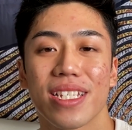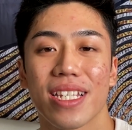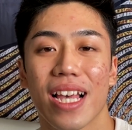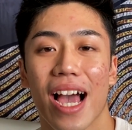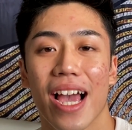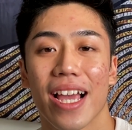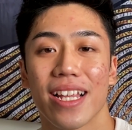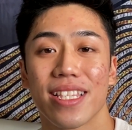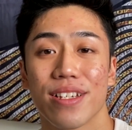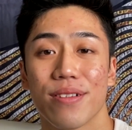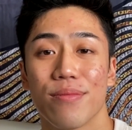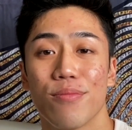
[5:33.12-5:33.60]

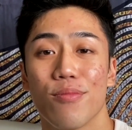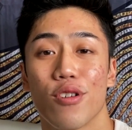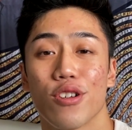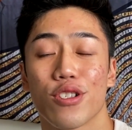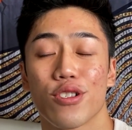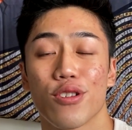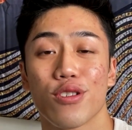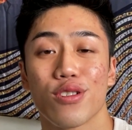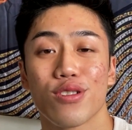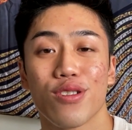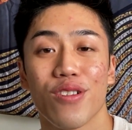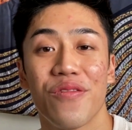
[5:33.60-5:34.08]
item was
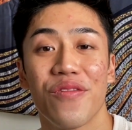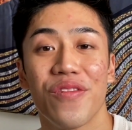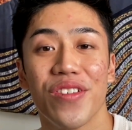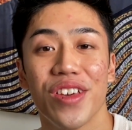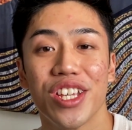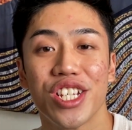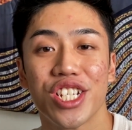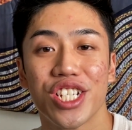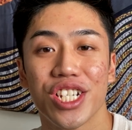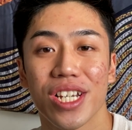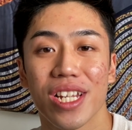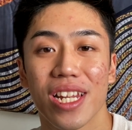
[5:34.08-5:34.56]
also
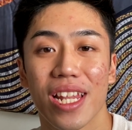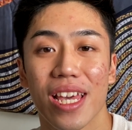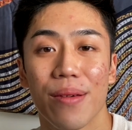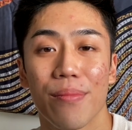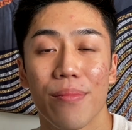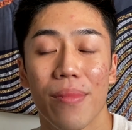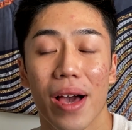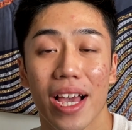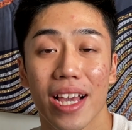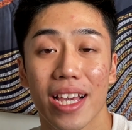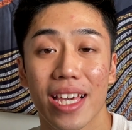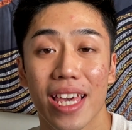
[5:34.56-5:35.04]
featured in
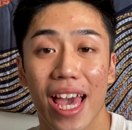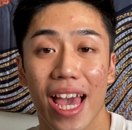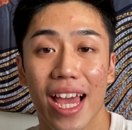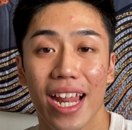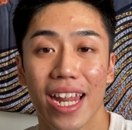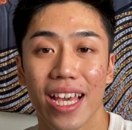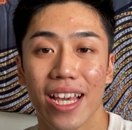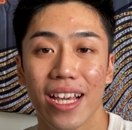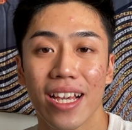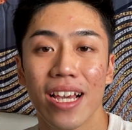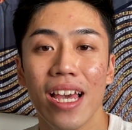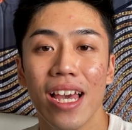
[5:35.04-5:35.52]
my
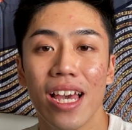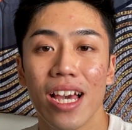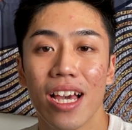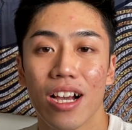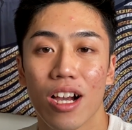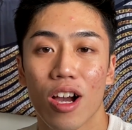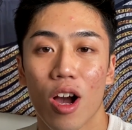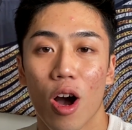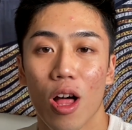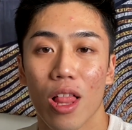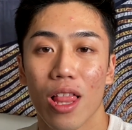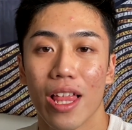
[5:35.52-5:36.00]
Getting
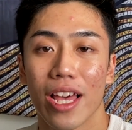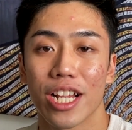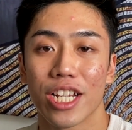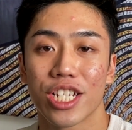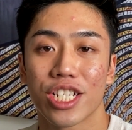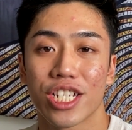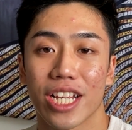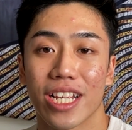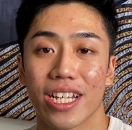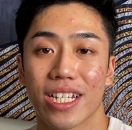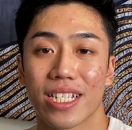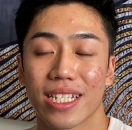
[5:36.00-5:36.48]
College
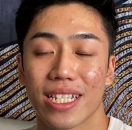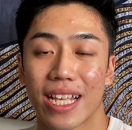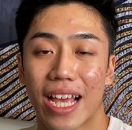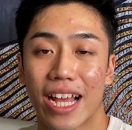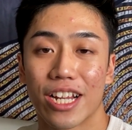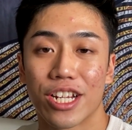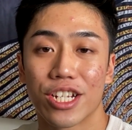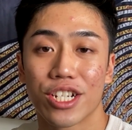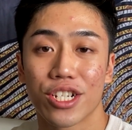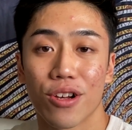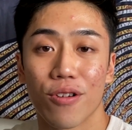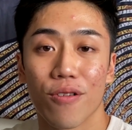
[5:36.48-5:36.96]

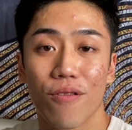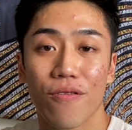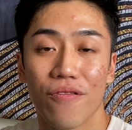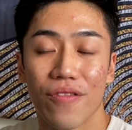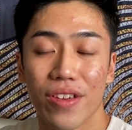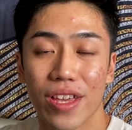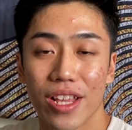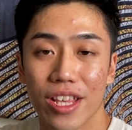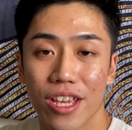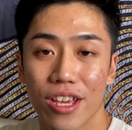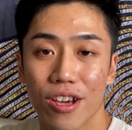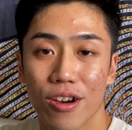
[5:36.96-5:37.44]
Essential
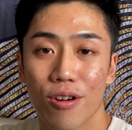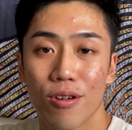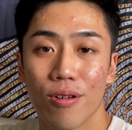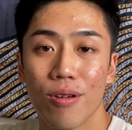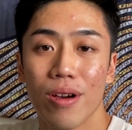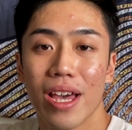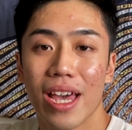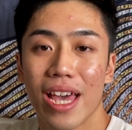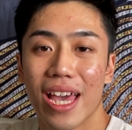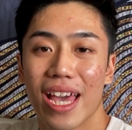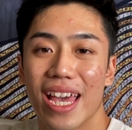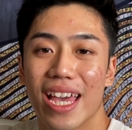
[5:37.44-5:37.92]
video,
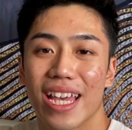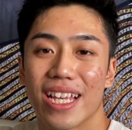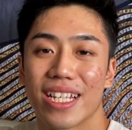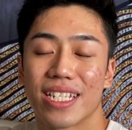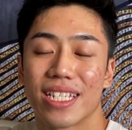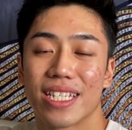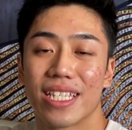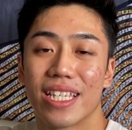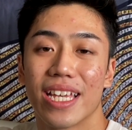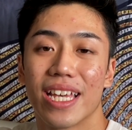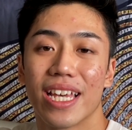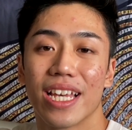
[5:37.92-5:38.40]
is
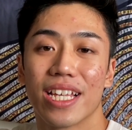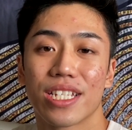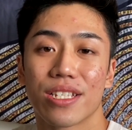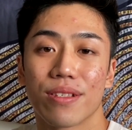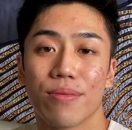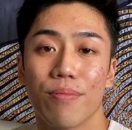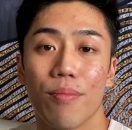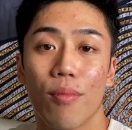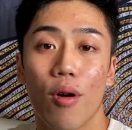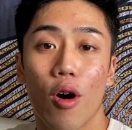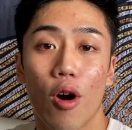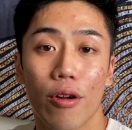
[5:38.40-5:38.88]
this
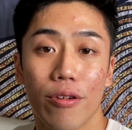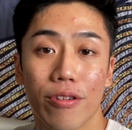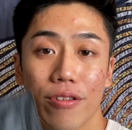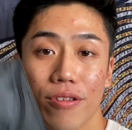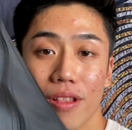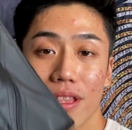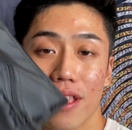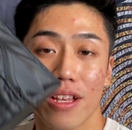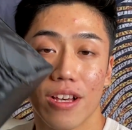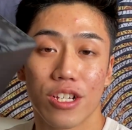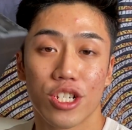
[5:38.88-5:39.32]
modular